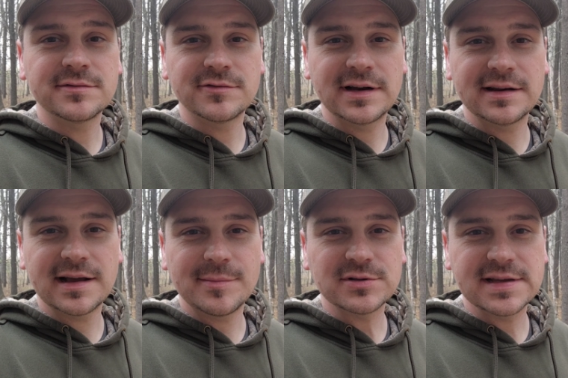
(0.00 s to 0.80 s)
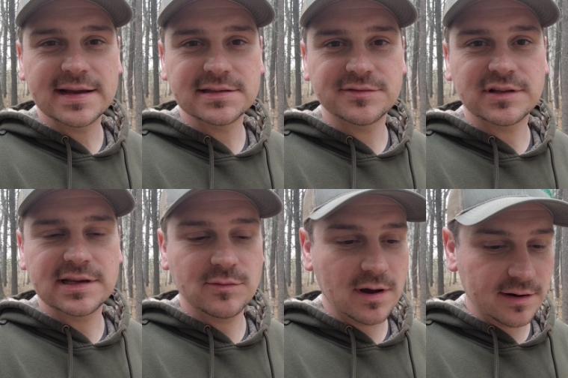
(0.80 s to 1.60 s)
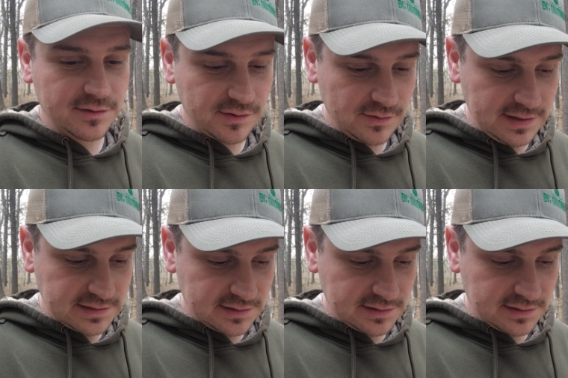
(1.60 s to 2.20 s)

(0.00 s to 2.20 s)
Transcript: running a couple tanks of clean water through it.